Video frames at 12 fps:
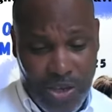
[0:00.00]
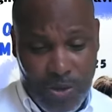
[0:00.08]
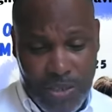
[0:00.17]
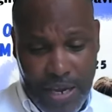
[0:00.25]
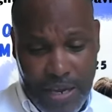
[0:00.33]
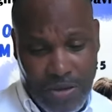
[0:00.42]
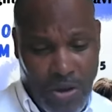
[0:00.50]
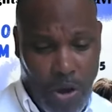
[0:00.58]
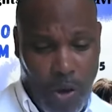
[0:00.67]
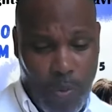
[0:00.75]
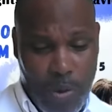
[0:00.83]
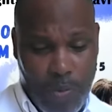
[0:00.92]
You said,
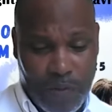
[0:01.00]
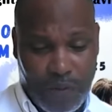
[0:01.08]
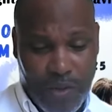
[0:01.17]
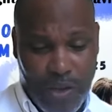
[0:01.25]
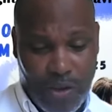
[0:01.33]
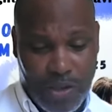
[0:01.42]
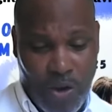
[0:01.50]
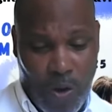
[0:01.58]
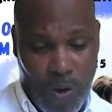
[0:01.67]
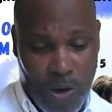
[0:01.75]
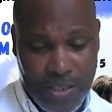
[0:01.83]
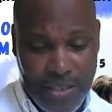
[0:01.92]
No, we will flee on the
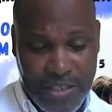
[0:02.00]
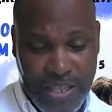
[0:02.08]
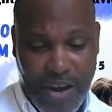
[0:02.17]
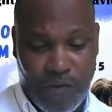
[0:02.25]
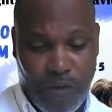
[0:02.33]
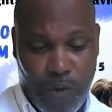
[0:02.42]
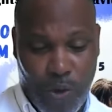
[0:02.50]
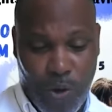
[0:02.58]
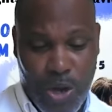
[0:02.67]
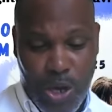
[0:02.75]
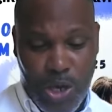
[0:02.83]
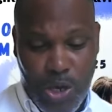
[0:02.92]
horses.
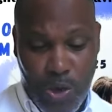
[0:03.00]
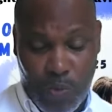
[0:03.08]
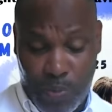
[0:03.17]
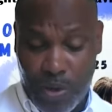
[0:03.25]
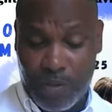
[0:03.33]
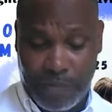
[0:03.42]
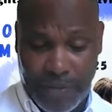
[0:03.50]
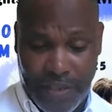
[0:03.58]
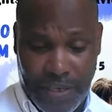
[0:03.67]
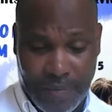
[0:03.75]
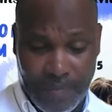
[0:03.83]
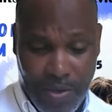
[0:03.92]
Therefore, you will
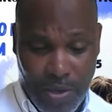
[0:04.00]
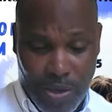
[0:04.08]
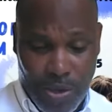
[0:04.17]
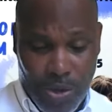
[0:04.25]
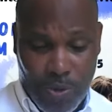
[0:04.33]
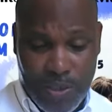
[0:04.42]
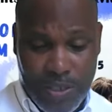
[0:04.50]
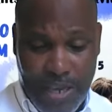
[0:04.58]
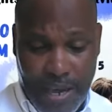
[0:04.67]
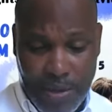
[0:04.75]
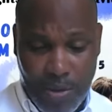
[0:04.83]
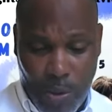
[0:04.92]
flee. You
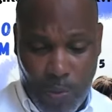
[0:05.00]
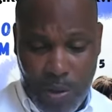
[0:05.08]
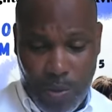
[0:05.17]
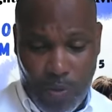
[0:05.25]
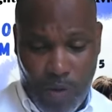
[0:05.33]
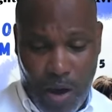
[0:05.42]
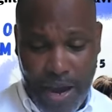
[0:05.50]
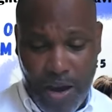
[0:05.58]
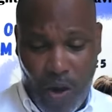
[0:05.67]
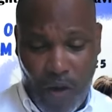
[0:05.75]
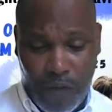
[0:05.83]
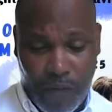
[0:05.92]
said, We will ride
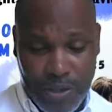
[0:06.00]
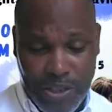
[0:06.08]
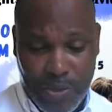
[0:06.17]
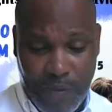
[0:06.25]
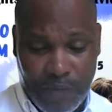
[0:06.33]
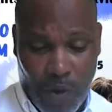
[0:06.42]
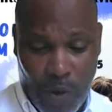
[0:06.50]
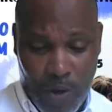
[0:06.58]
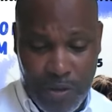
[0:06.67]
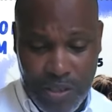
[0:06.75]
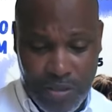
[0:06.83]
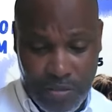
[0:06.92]
off on swift
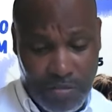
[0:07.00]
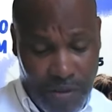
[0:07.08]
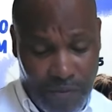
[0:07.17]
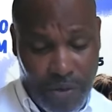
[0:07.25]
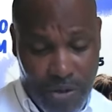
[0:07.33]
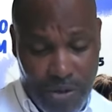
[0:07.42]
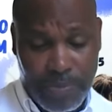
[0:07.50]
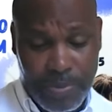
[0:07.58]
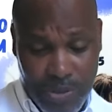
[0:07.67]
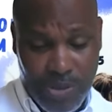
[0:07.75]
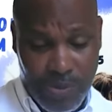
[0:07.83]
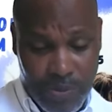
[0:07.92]
horses. Therefore, your
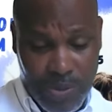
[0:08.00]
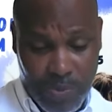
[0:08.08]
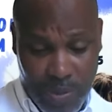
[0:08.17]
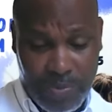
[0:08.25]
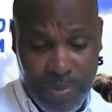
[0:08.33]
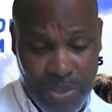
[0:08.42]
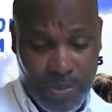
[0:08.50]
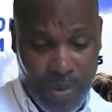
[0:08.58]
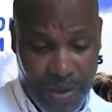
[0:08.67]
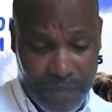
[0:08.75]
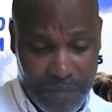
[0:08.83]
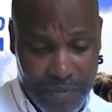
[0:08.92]
pursuers will be
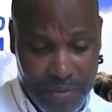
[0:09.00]
swift.